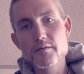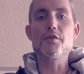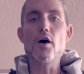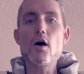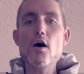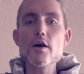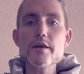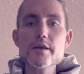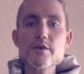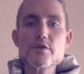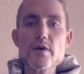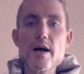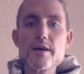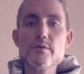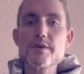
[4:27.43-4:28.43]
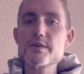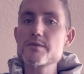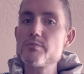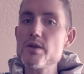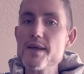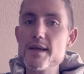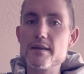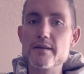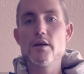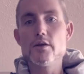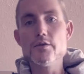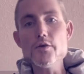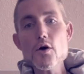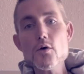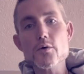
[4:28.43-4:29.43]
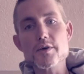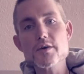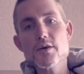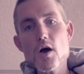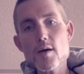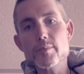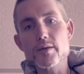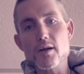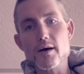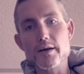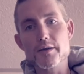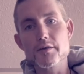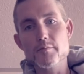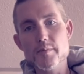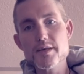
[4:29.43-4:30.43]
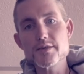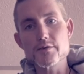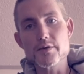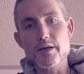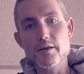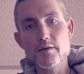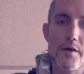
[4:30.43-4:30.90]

The harder you try to explain, no, you're not plotting their misery,